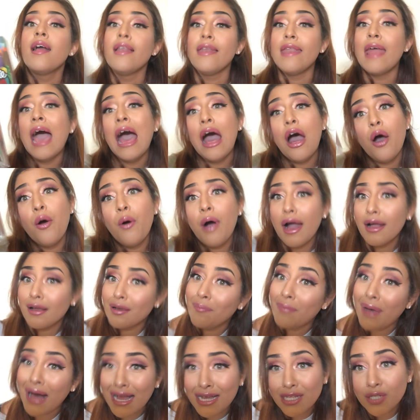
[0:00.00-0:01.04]
Now I
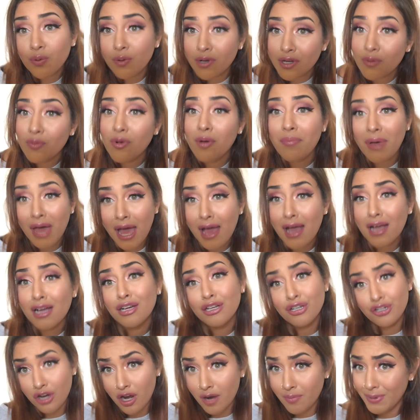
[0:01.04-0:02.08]
can buy a 21 pack
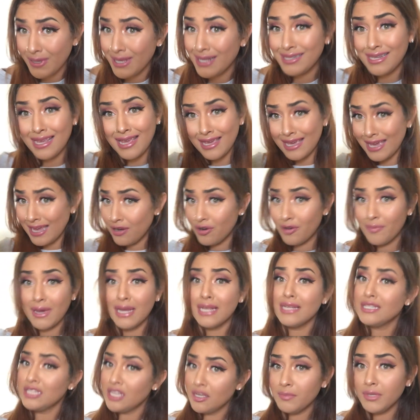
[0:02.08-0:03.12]
of Sharpies and can't
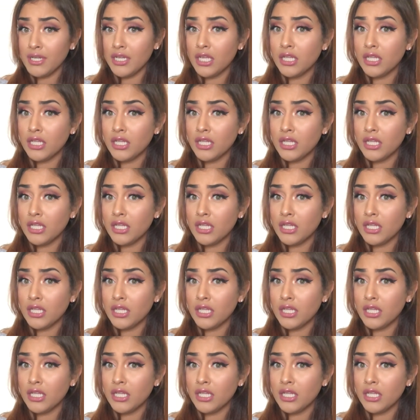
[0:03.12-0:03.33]
nobody tell me